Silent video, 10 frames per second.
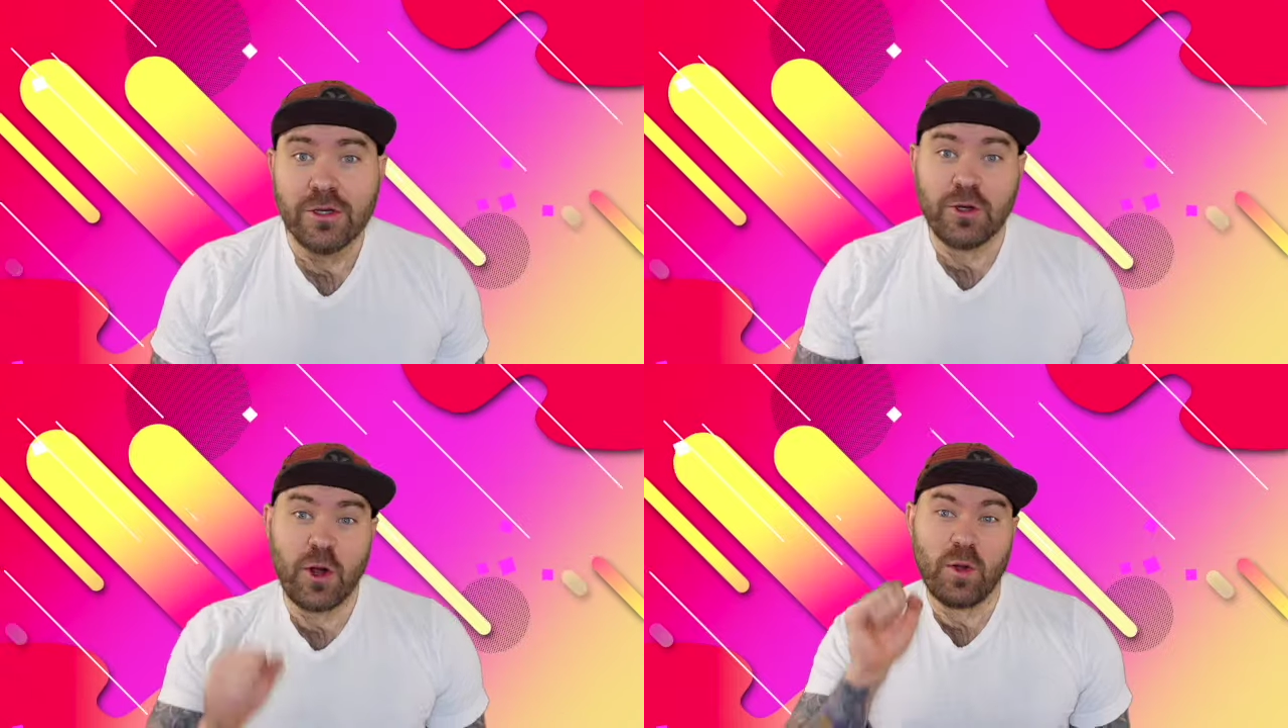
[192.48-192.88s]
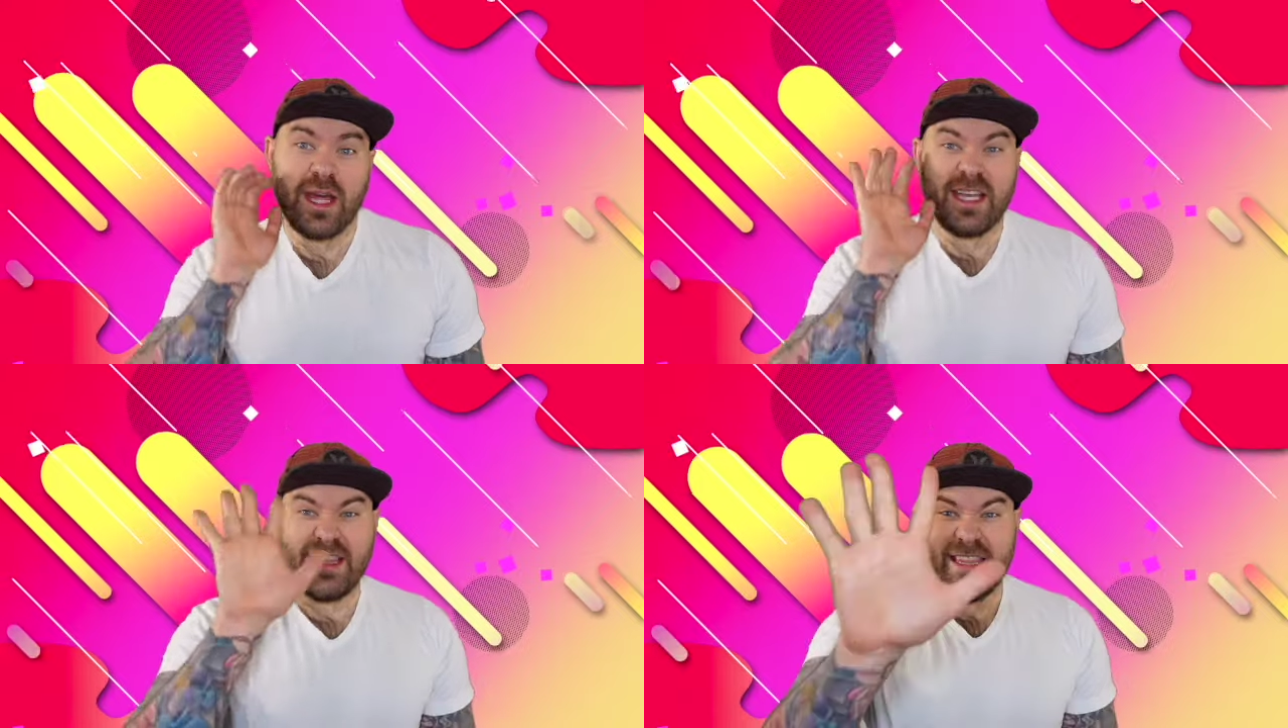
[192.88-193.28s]
go
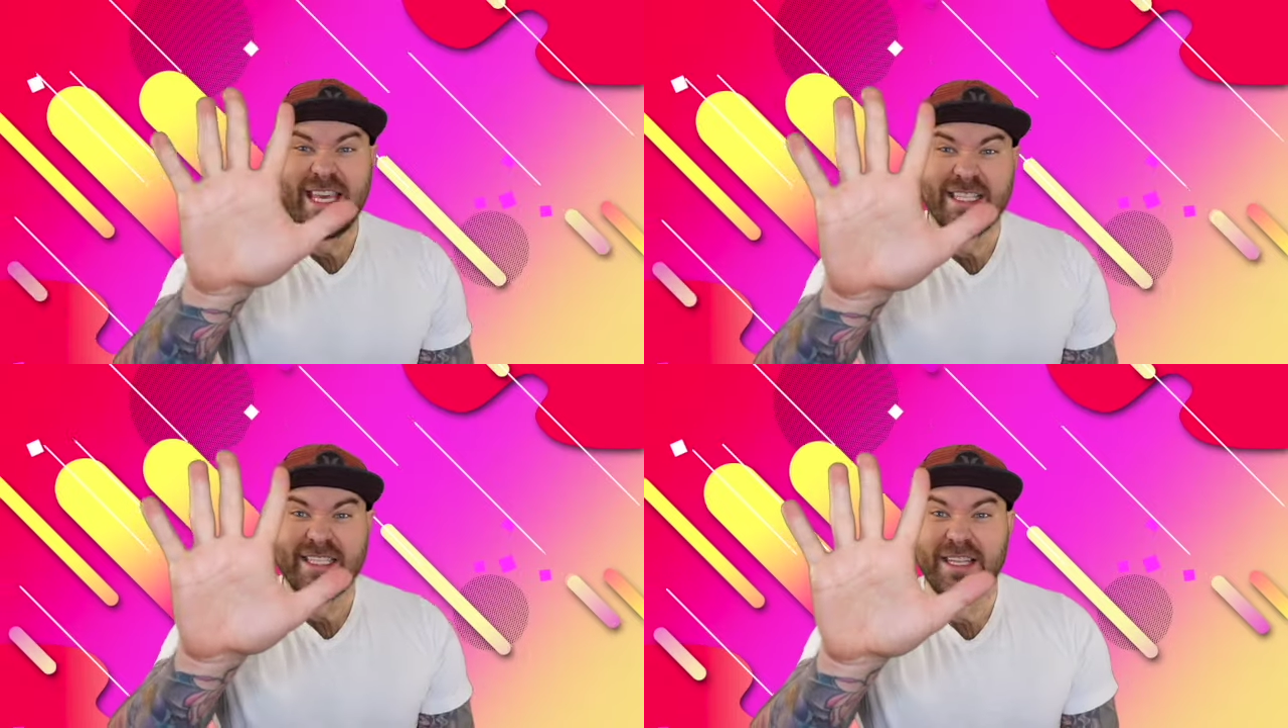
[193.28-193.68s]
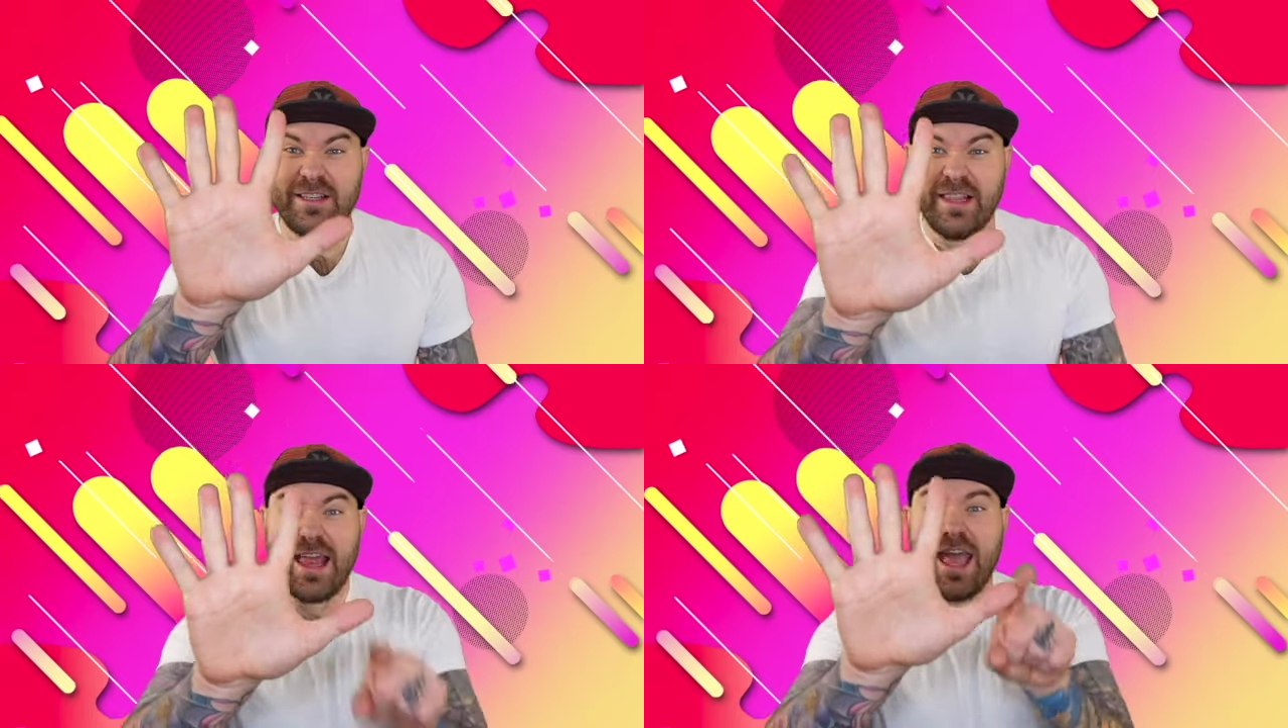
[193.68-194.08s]
like this
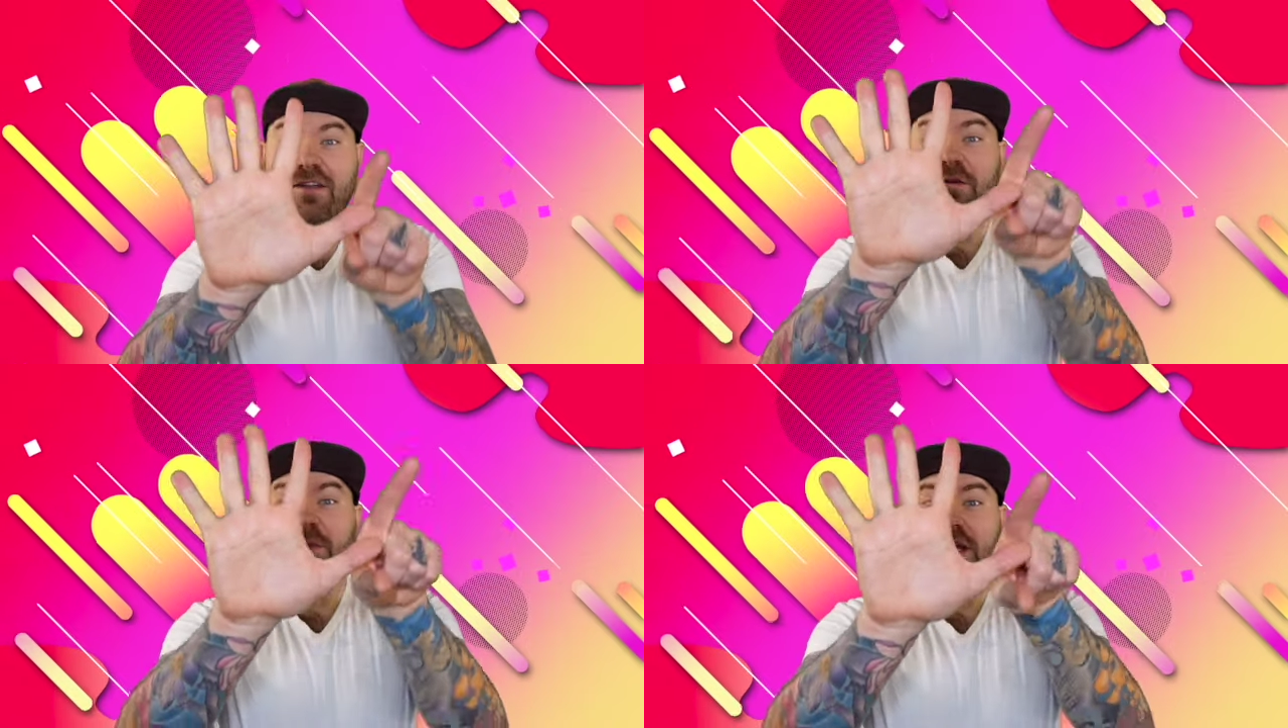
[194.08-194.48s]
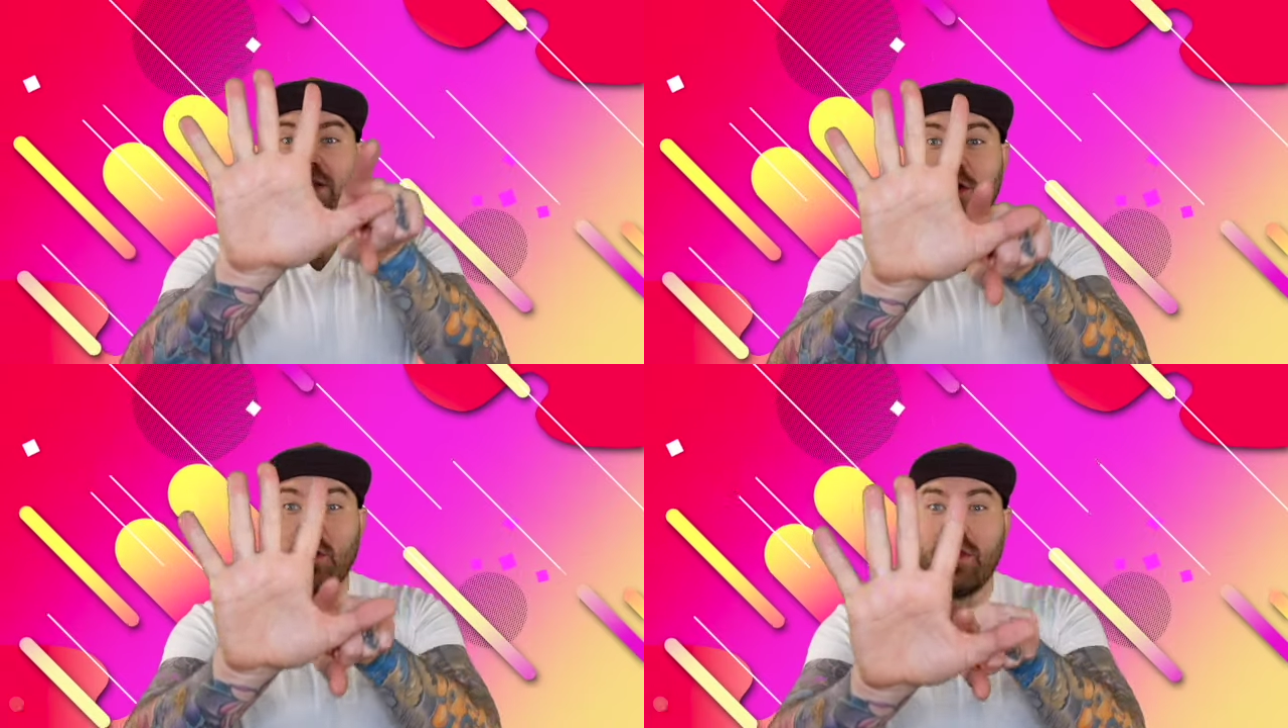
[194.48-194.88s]
and let everybody
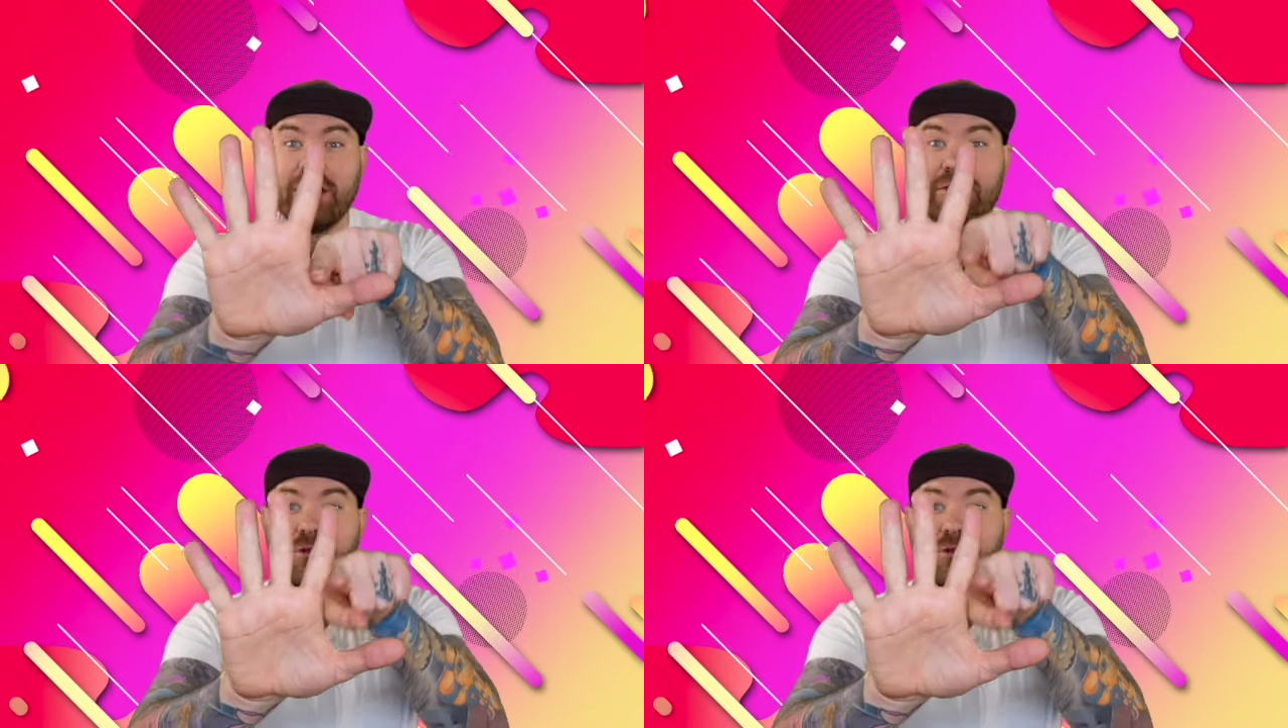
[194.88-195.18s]
know that you're